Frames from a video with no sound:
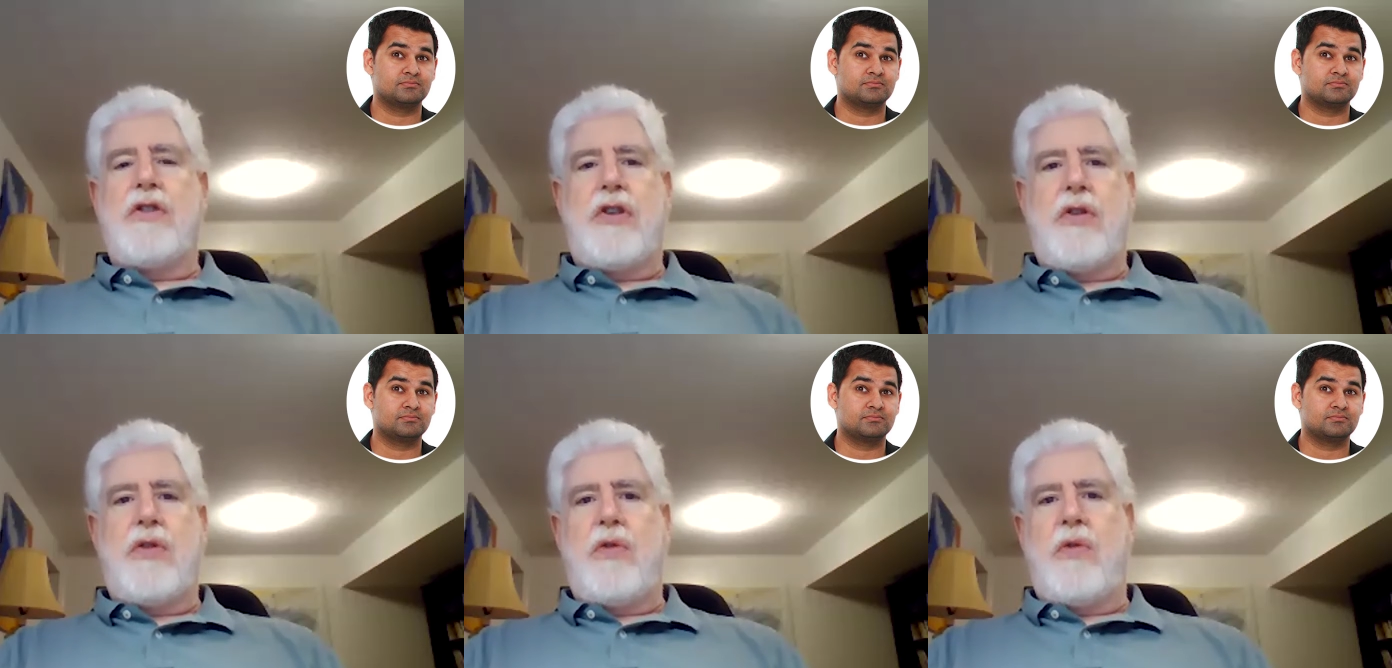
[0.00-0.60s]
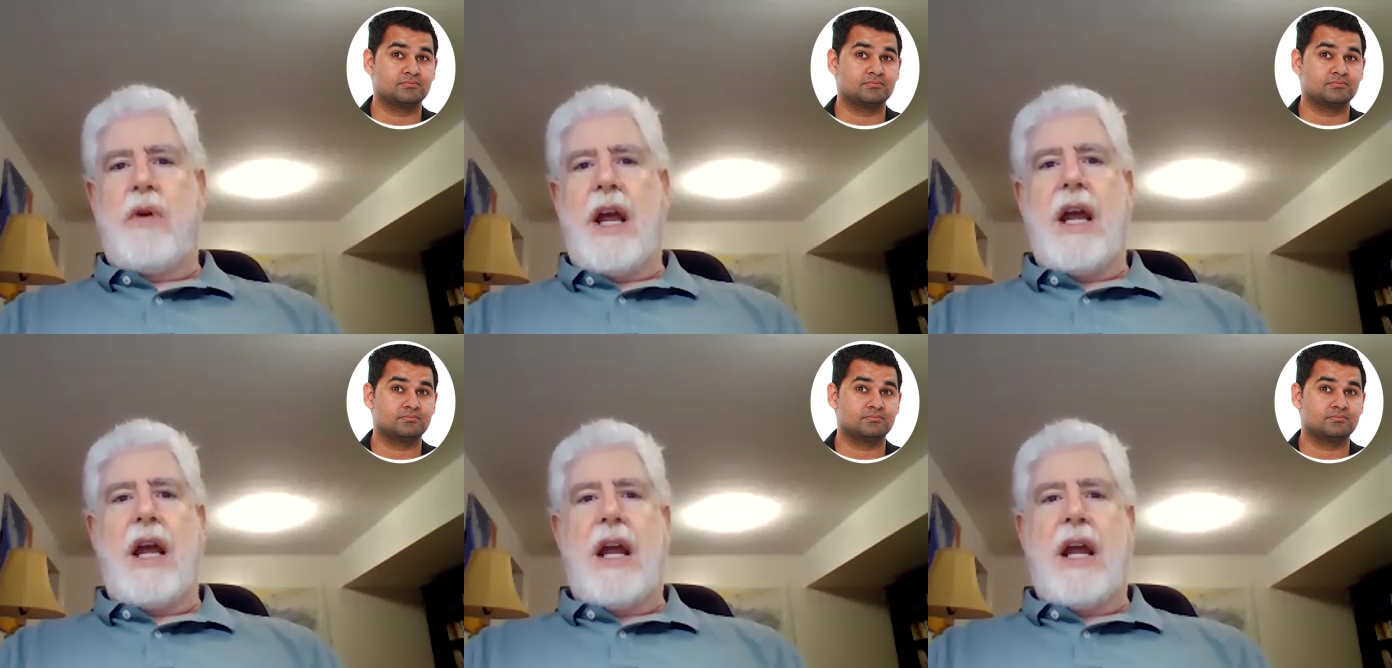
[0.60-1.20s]
Speaker 1: to
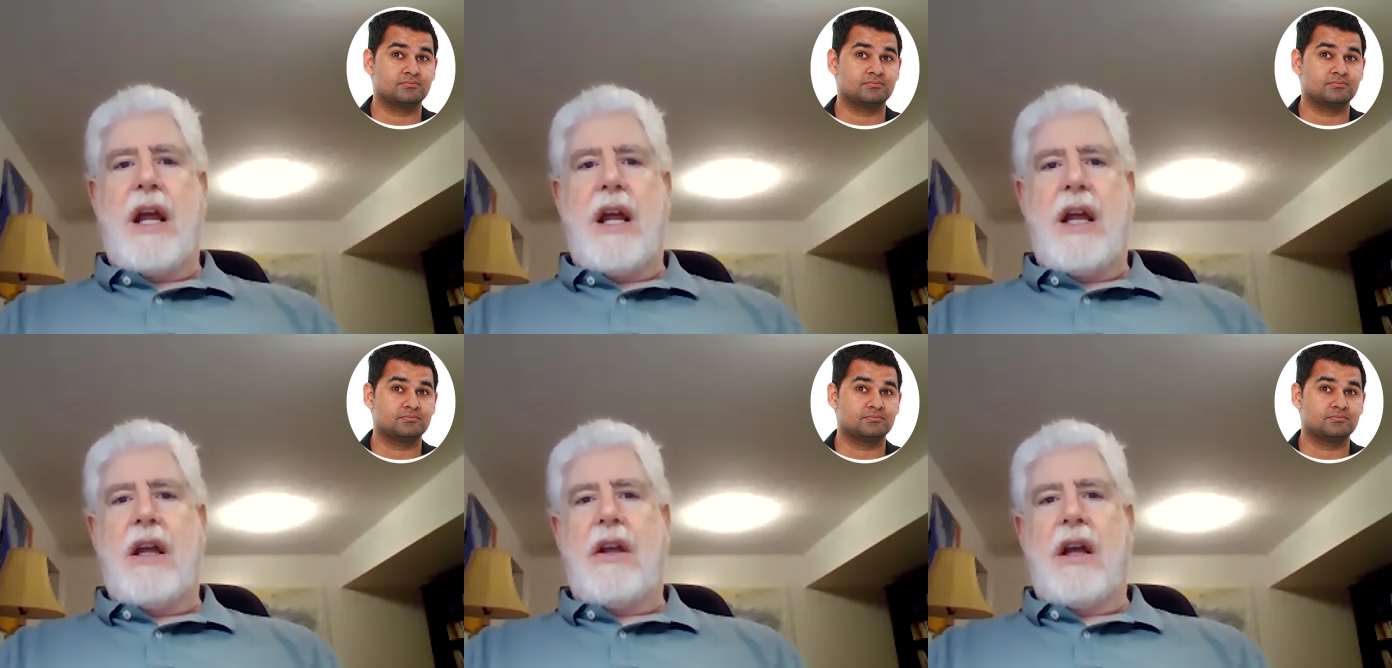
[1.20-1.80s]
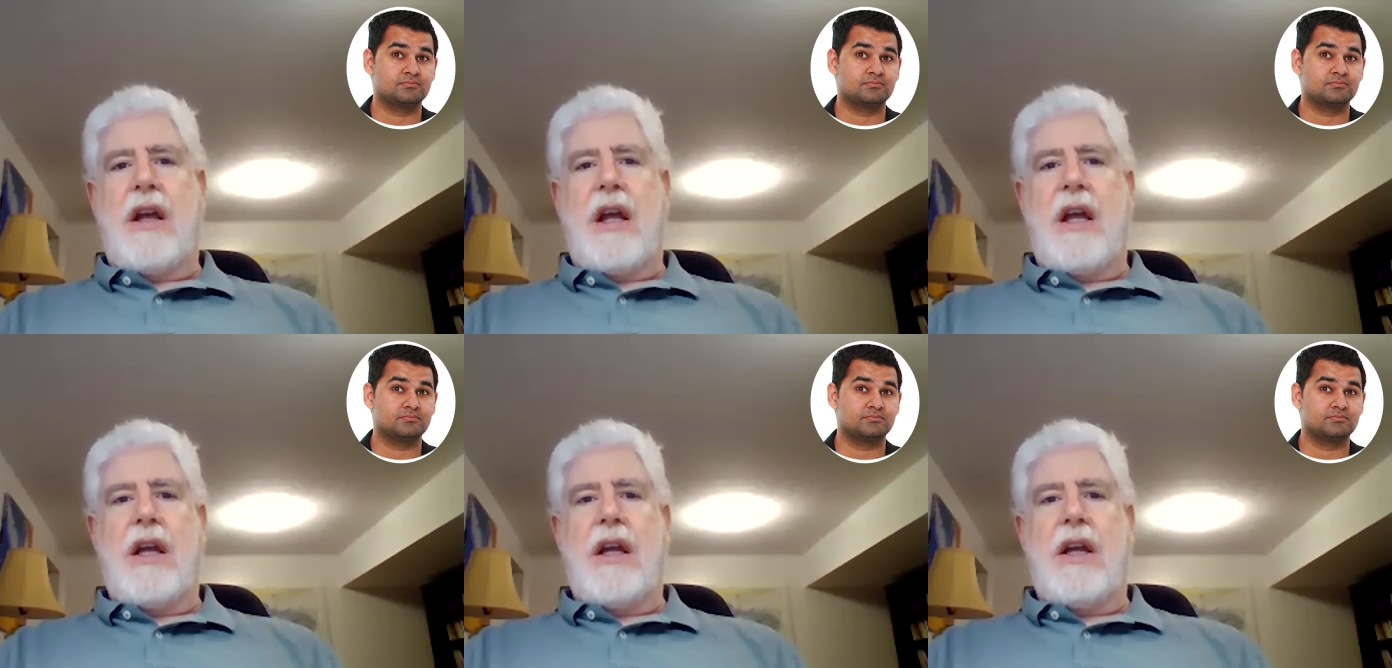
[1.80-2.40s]

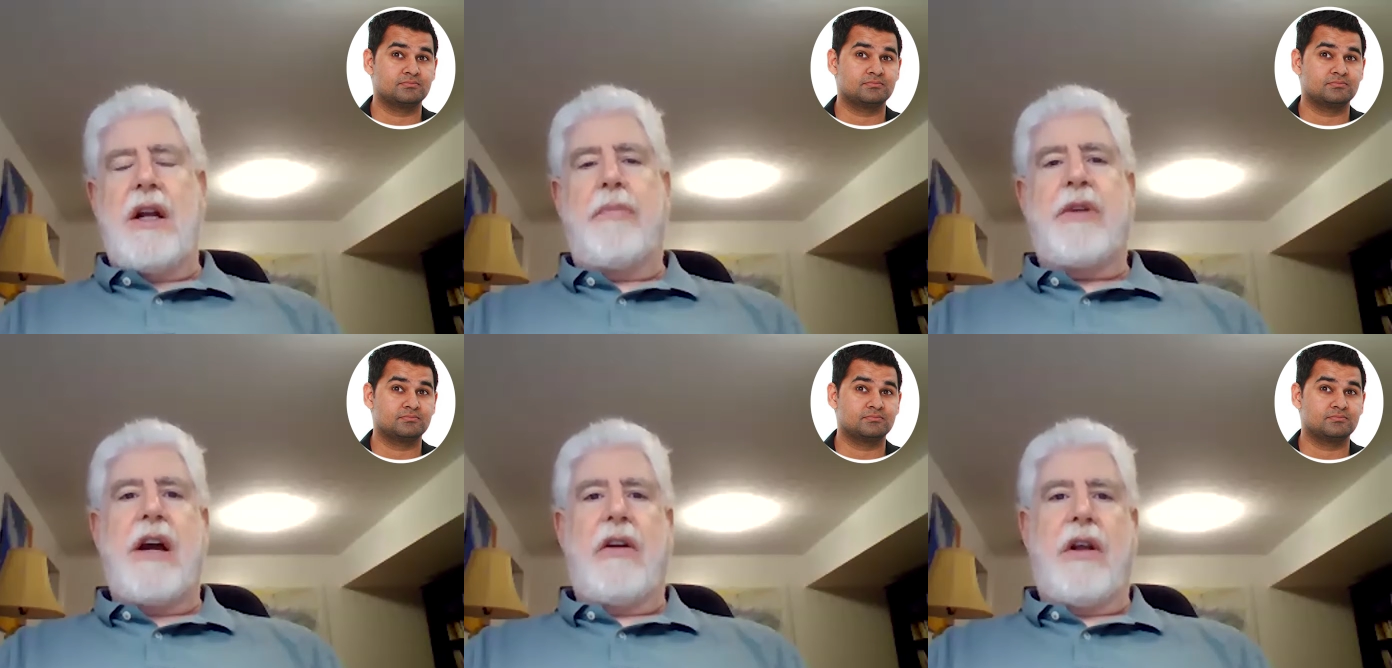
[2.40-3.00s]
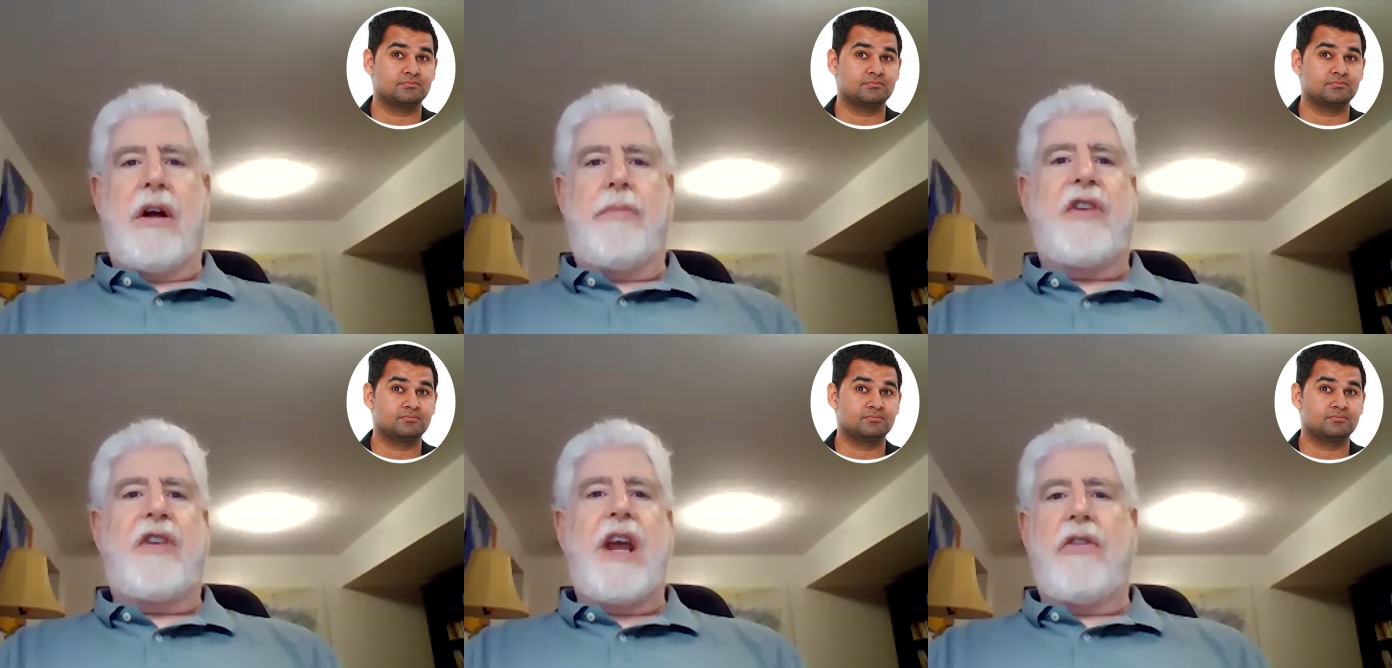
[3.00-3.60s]
an
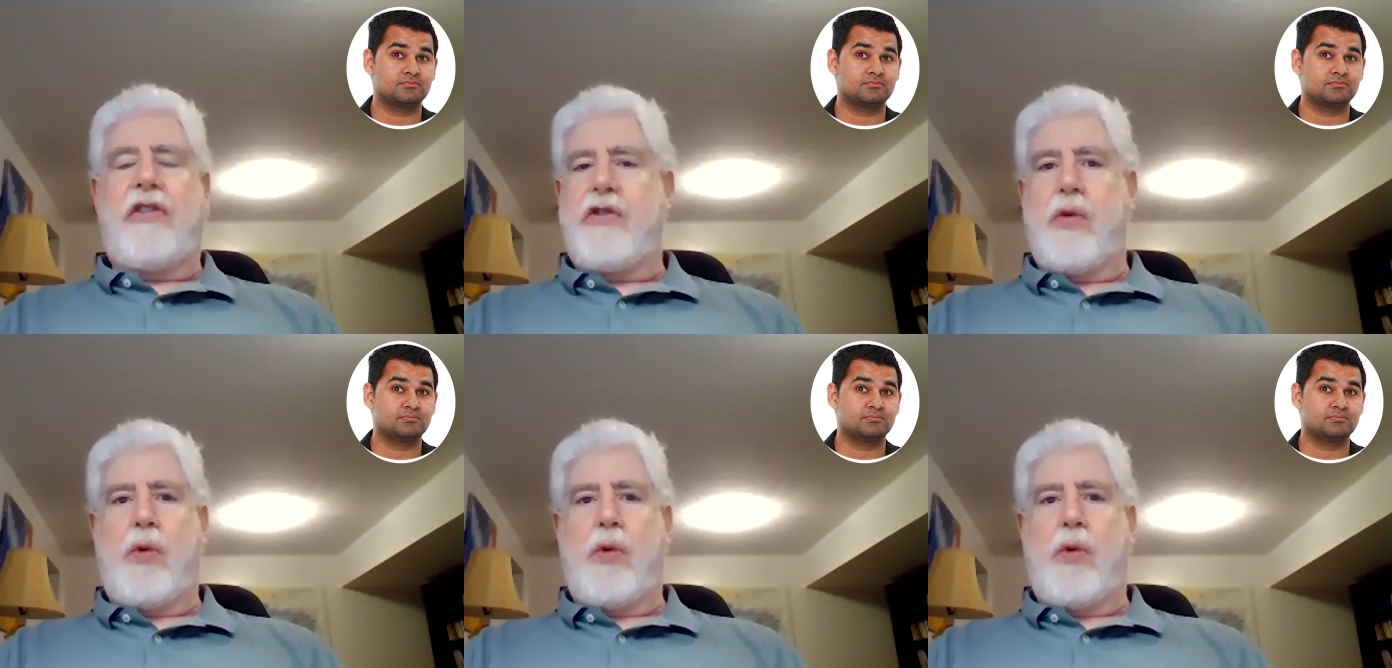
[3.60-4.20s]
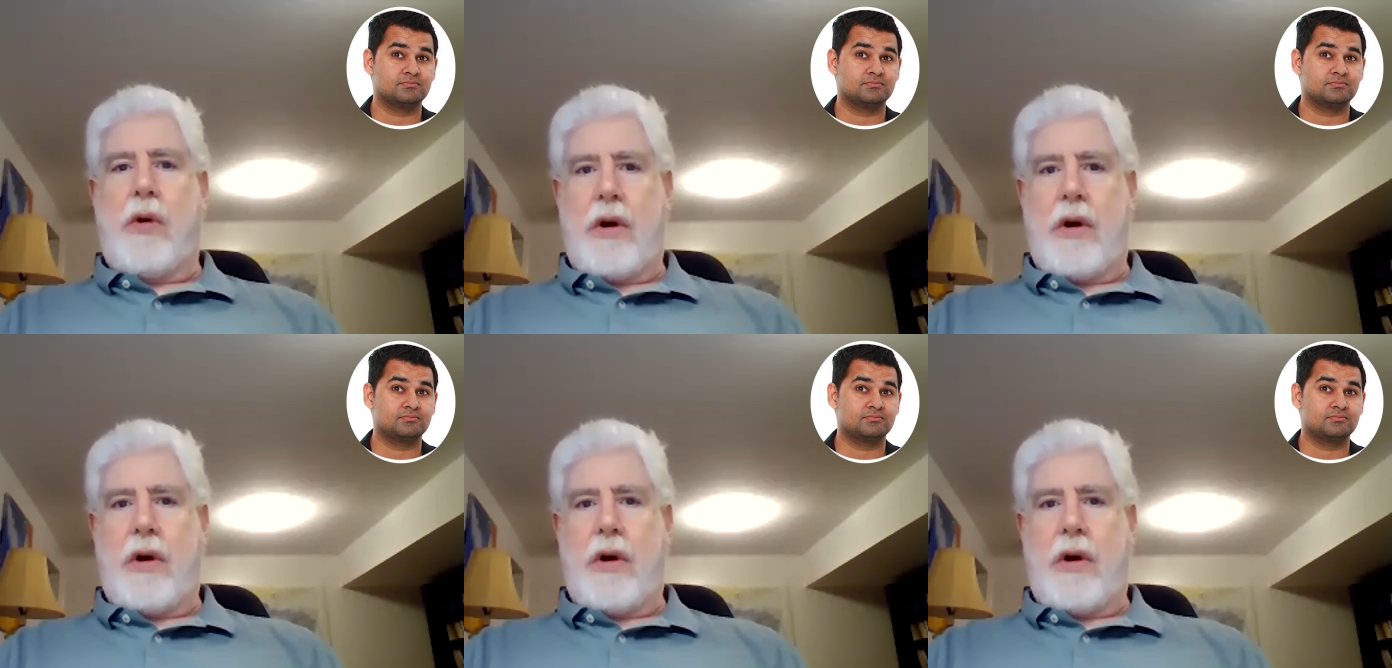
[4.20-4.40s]
upscale store